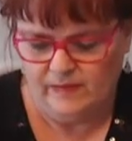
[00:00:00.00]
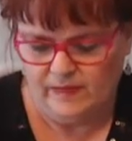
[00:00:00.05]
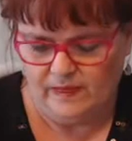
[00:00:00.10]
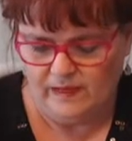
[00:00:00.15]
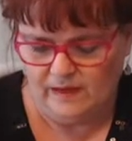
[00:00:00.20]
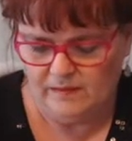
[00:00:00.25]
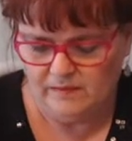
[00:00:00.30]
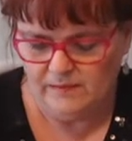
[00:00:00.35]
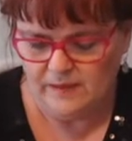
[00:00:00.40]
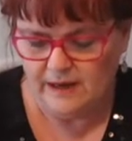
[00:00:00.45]

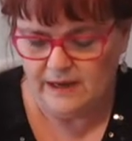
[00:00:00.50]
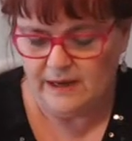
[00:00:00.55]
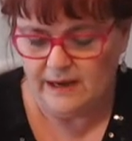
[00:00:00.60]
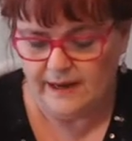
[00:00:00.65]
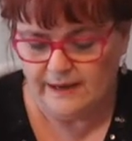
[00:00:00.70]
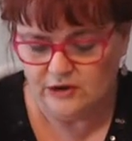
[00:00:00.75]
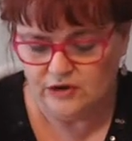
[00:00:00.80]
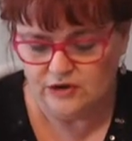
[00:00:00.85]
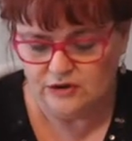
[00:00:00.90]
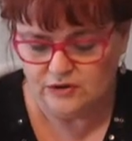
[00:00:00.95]
But
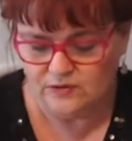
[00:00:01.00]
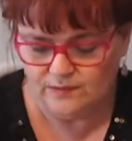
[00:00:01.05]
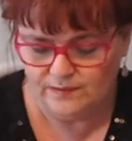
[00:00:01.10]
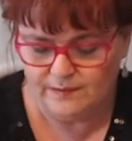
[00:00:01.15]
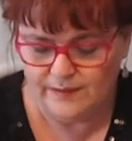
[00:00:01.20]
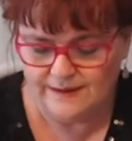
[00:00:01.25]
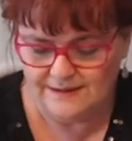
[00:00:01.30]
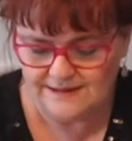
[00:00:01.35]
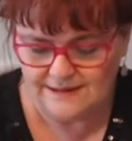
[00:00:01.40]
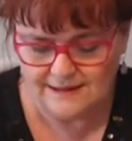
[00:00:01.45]
I just
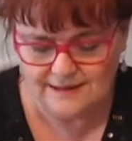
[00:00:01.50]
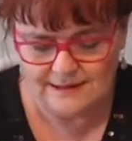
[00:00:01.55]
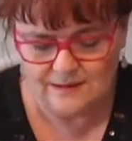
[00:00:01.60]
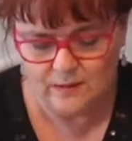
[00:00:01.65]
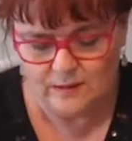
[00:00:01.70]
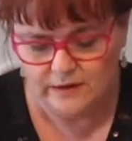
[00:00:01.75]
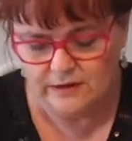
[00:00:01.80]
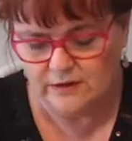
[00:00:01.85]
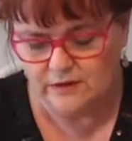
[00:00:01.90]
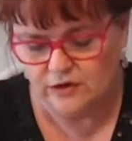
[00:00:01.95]
basically
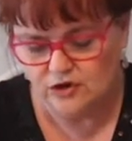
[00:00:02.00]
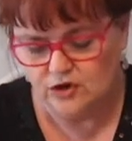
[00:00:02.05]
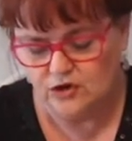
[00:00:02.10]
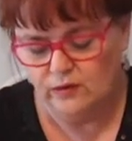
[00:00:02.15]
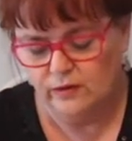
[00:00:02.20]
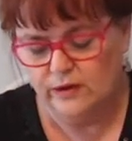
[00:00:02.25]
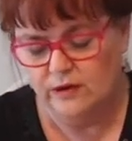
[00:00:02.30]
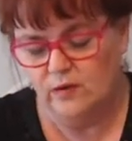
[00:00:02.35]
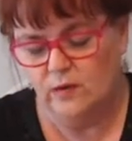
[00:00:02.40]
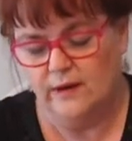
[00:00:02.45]
wanted to
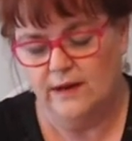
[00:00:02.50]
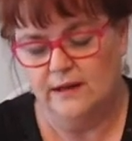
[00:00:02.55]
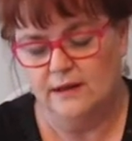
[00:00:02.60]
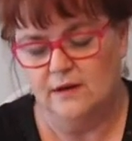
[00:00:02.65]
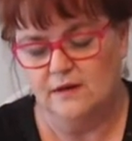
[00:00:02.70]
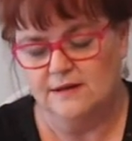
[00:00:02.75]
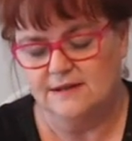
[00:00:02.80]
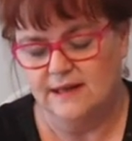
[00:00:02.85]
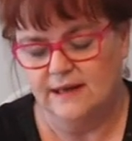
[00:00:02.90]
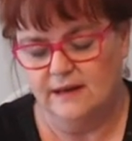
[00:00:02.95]
show you what it
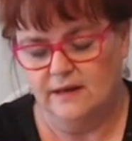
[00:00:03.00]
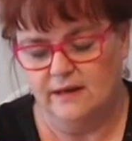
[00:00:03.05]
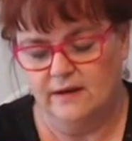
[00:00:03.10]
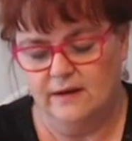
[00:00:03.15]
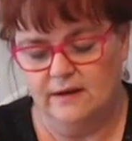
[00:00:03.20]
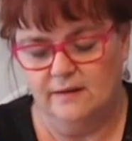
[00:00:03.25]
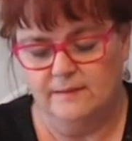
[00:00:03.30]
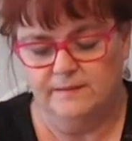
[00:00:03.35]
looks like a